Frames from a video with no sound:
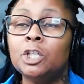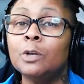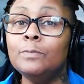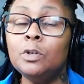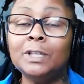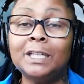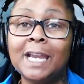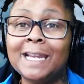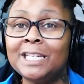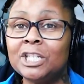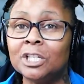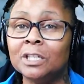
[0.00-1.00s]

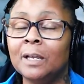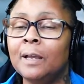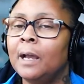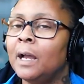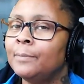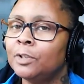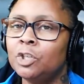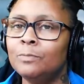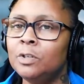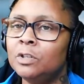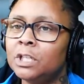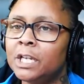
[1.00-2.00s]
Communication. I'm a
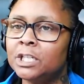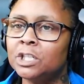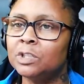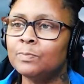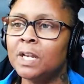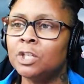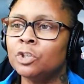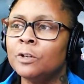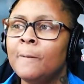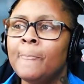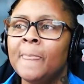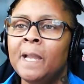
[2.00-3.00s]
communications major.